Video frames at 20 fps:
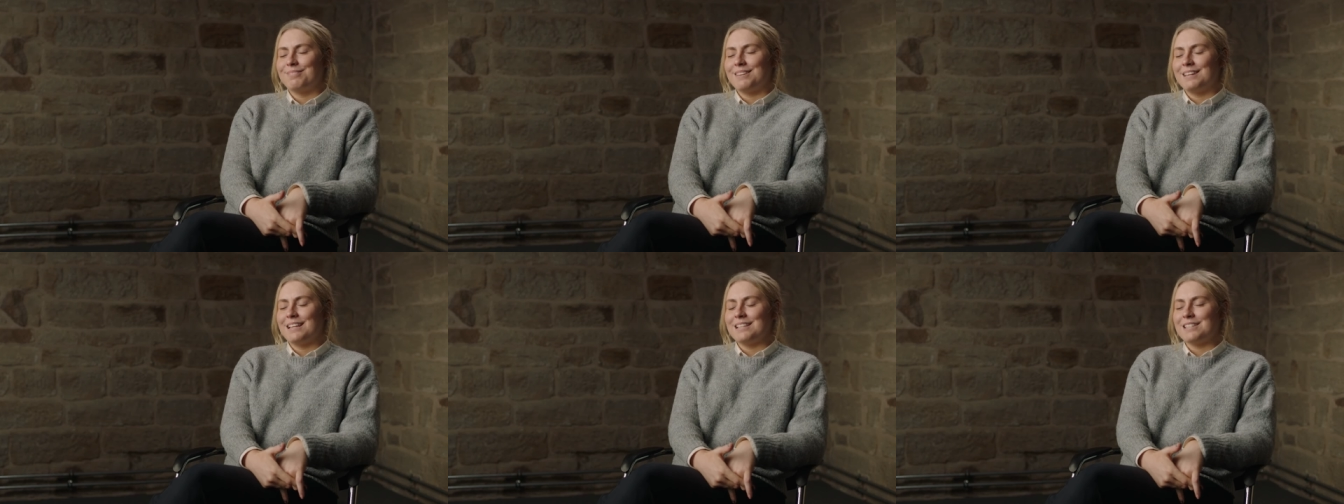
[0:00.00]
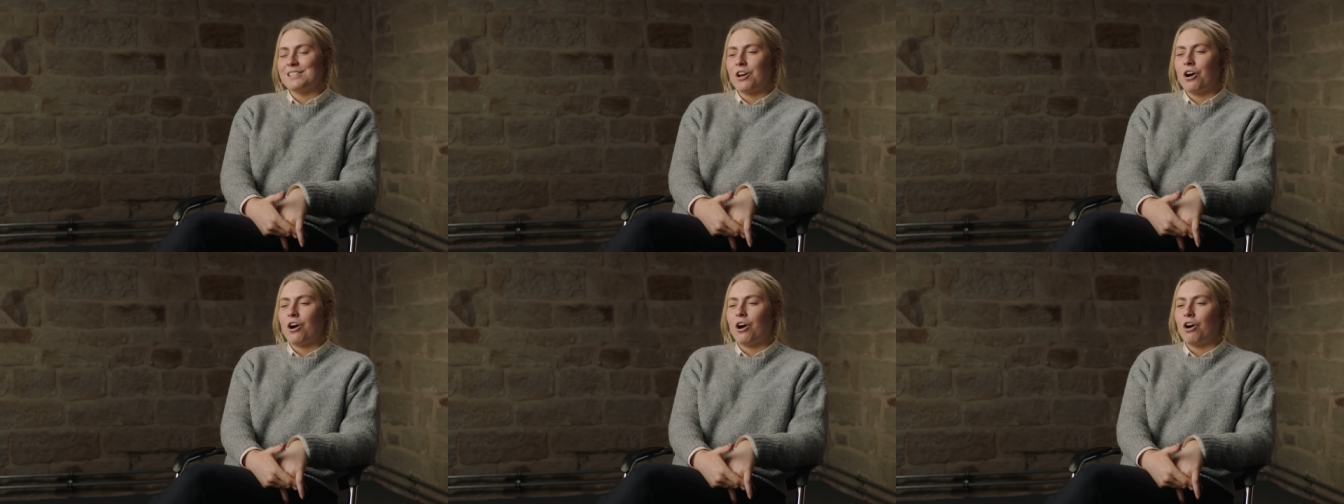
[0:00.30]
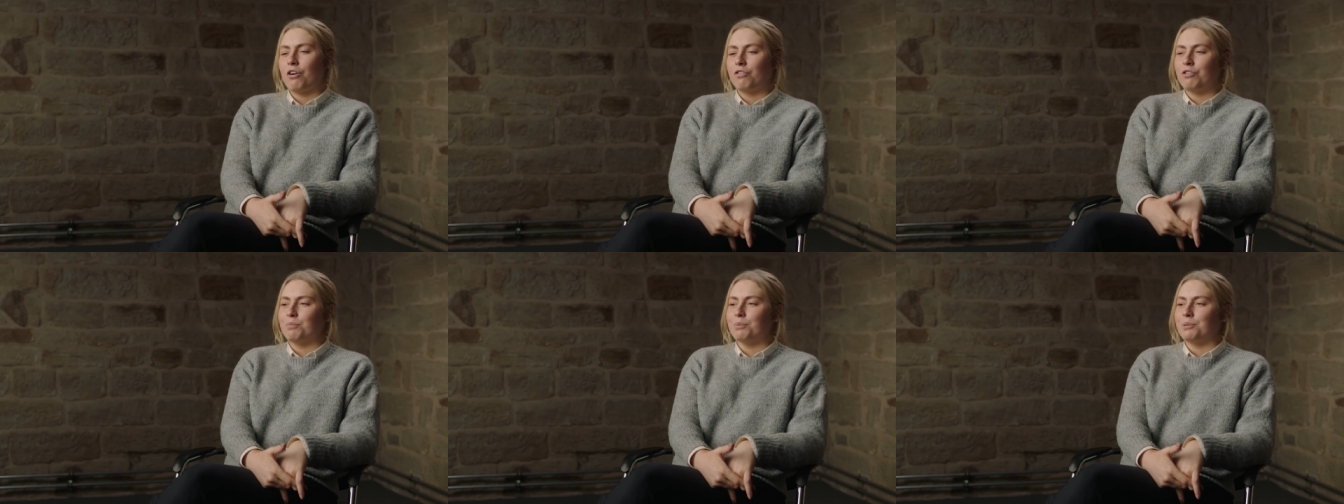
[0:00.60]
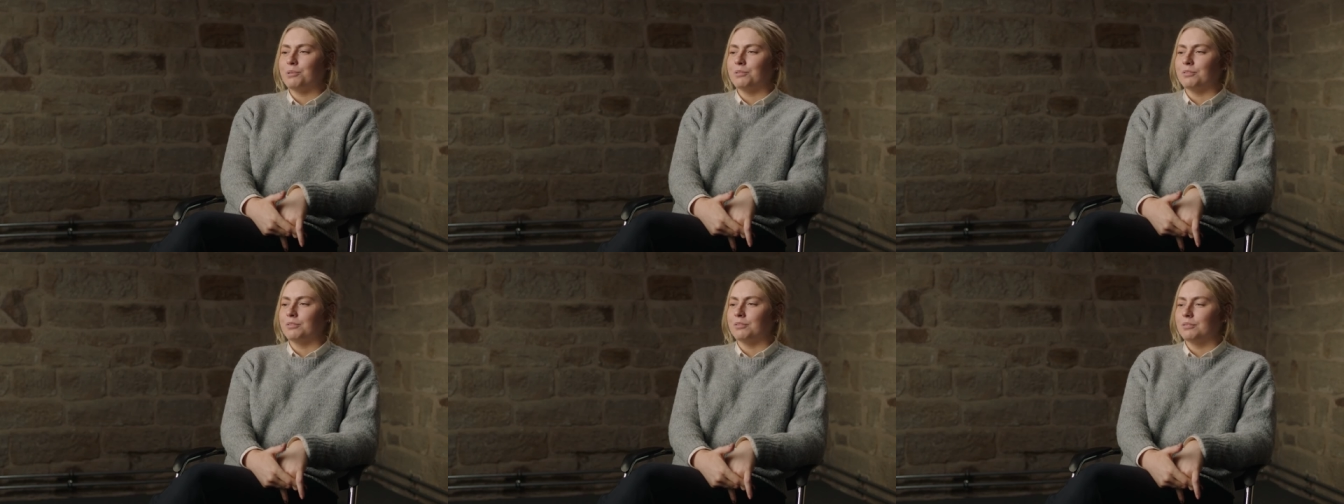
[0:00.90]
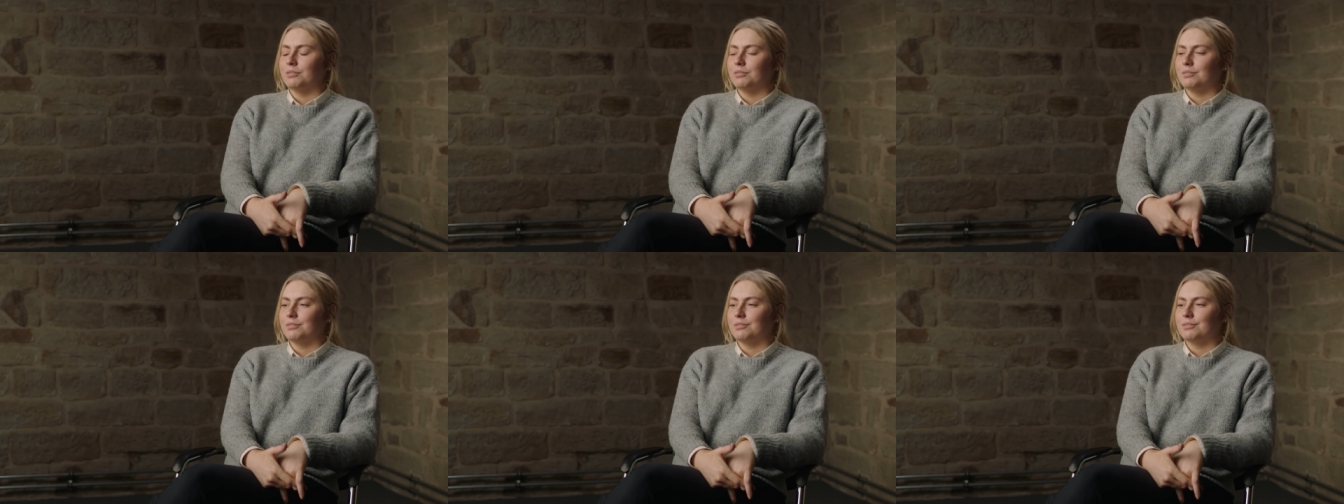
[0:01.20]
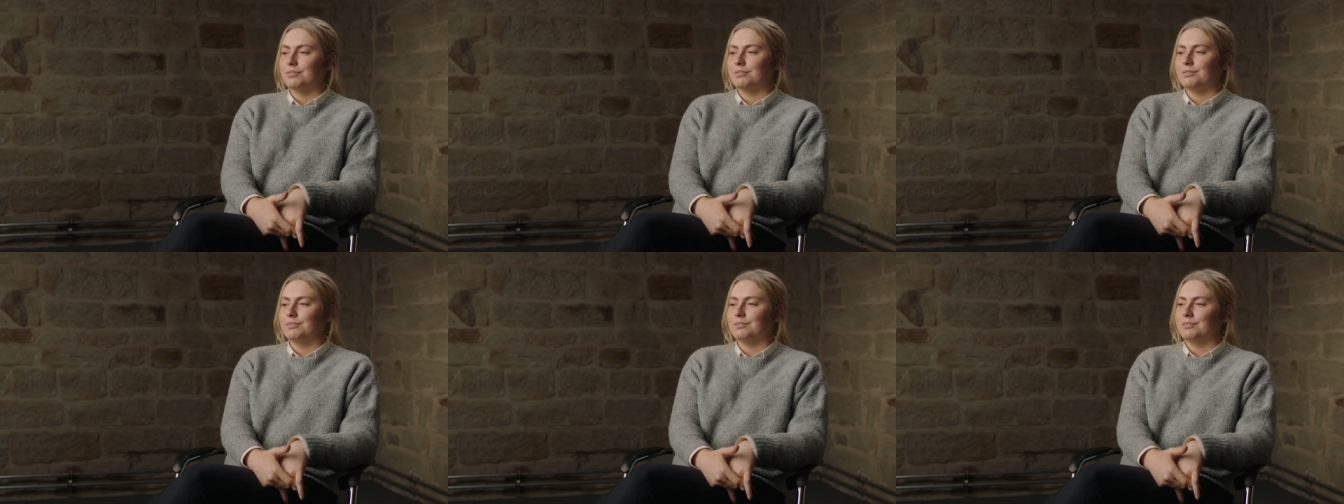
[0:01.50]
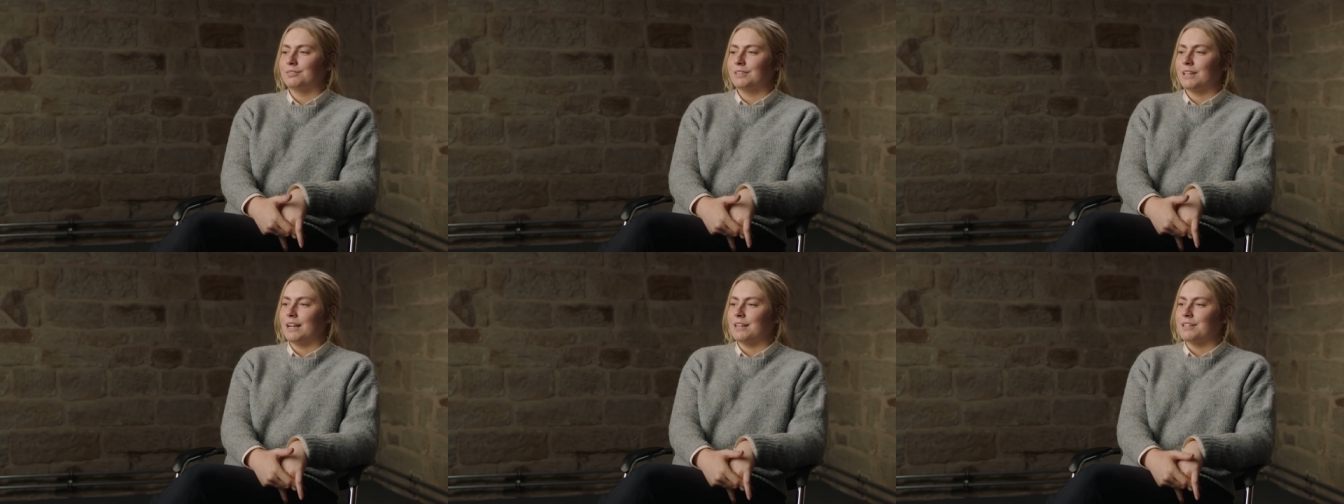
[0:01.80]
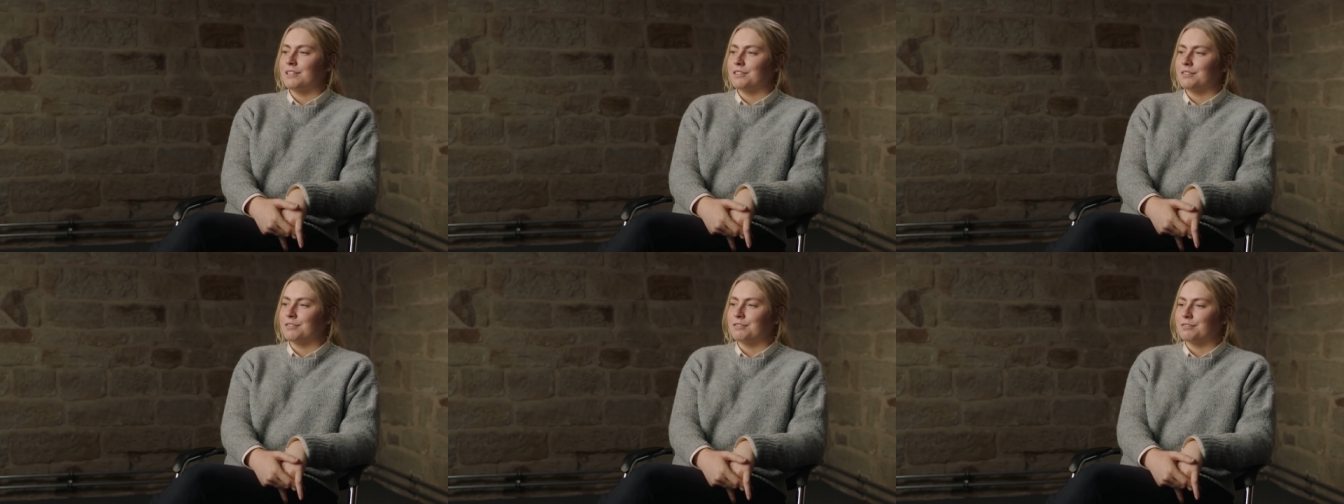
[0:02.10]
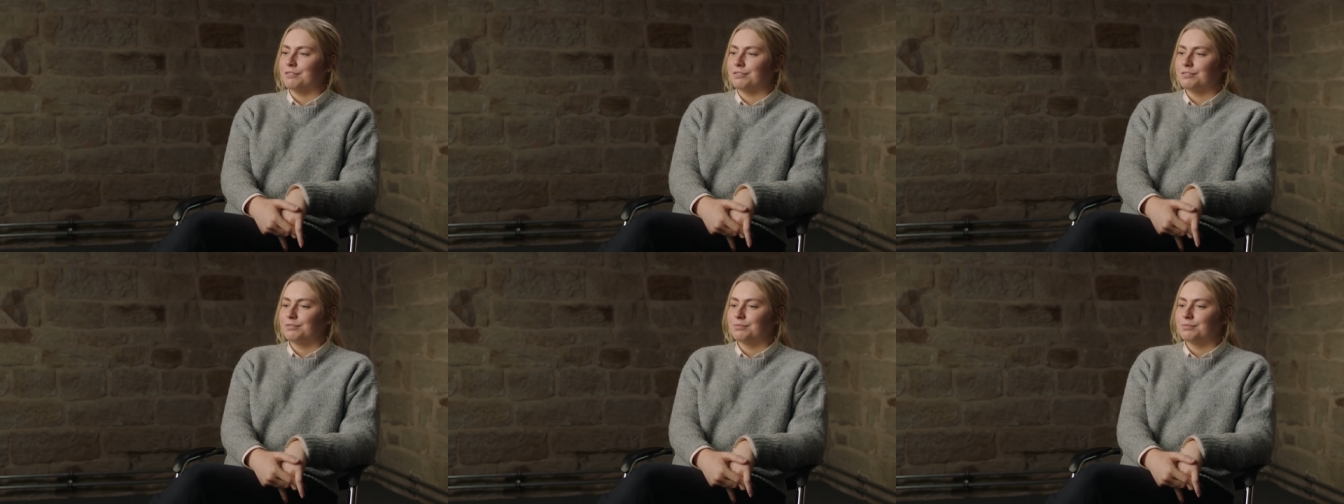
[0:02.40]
it's a horrible kind of